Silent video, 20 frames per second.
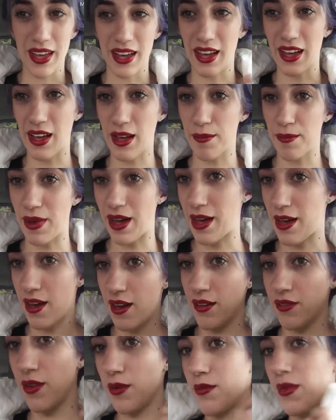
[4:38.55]
I
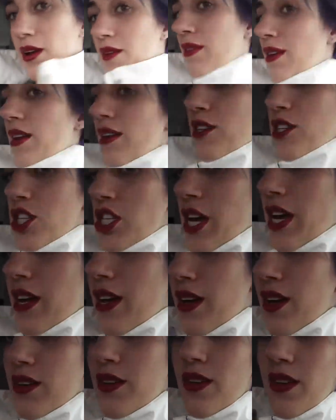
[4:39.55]
have on my rain
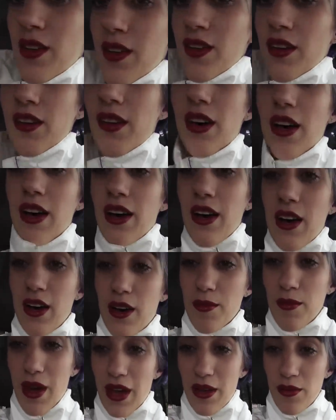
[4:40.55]
shell.
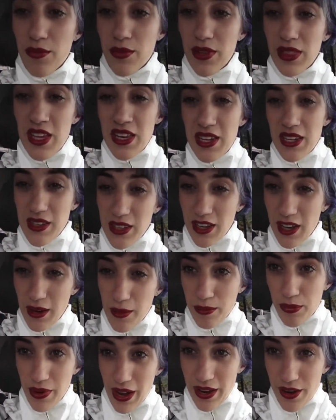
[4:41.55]
I really need to get
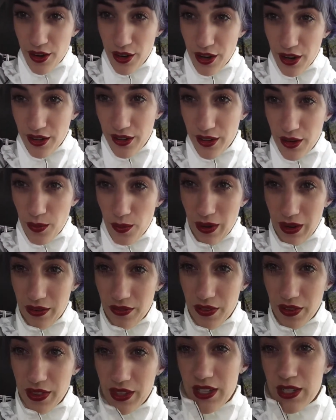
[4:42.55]
a brighter colored one
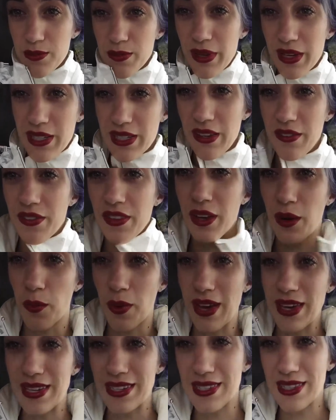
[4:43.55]
for this because I feel like
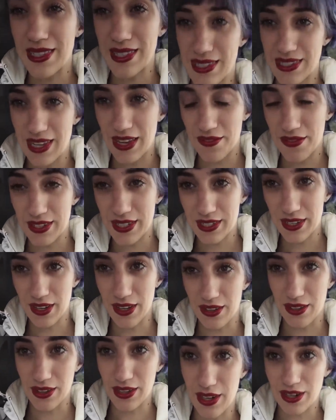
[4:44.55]
white isn't the safest
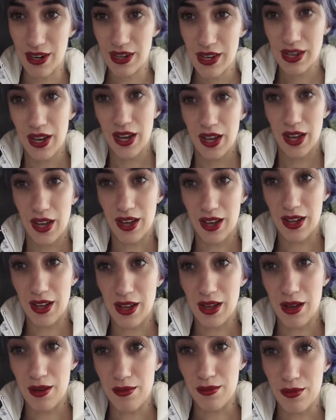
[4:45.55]
color.
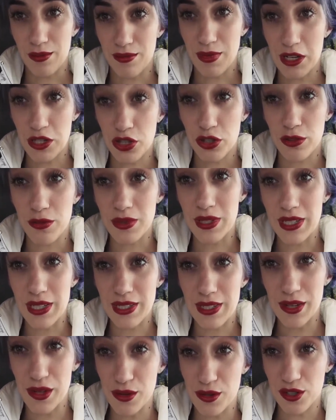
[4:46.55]
Mushroom
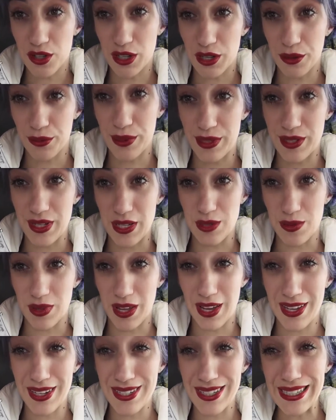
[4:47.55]
season usually coincides
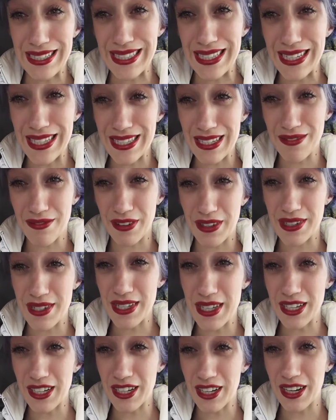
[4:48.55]
with hunting season for
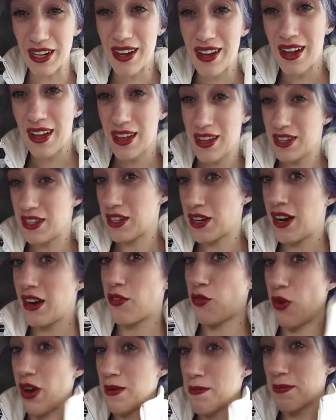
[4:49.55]
deer. Deer
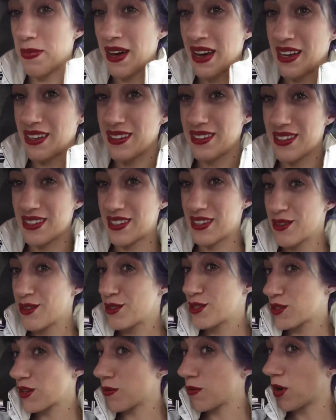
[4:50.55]
have white butts.
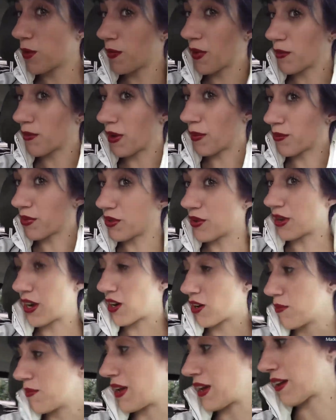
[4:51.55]
So I'm hoping my blue
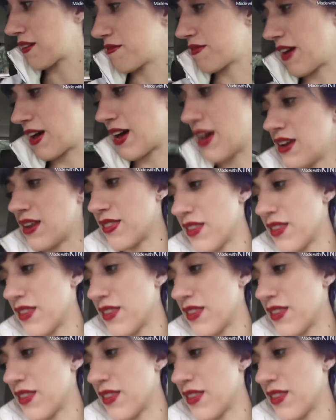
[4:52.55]
hair will make it fine.